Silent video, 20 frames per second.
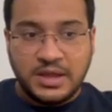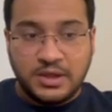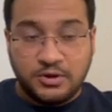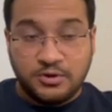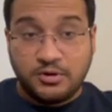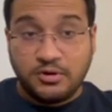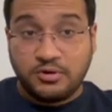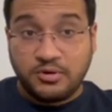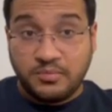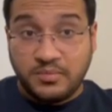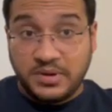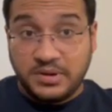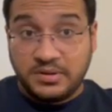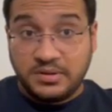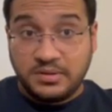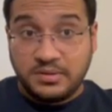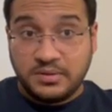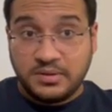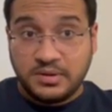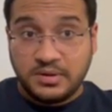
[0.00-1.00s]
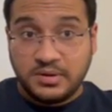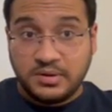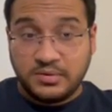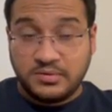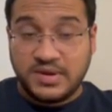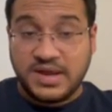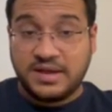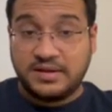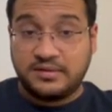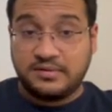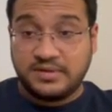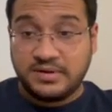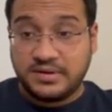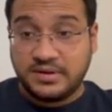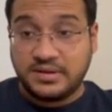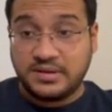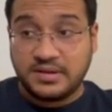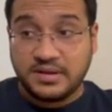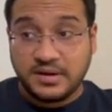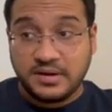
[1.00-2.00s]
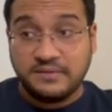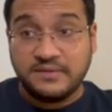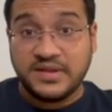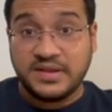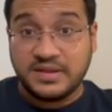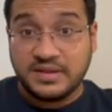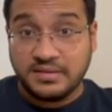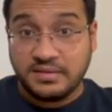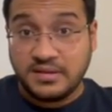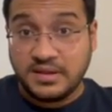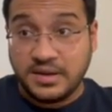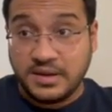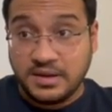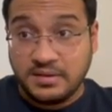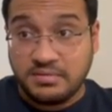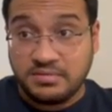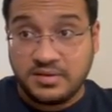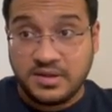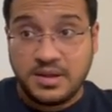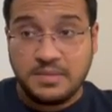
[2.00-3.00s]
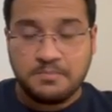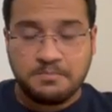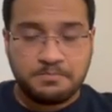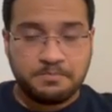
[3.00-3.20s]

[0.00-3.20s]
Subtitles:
documents to get registered with the GDC.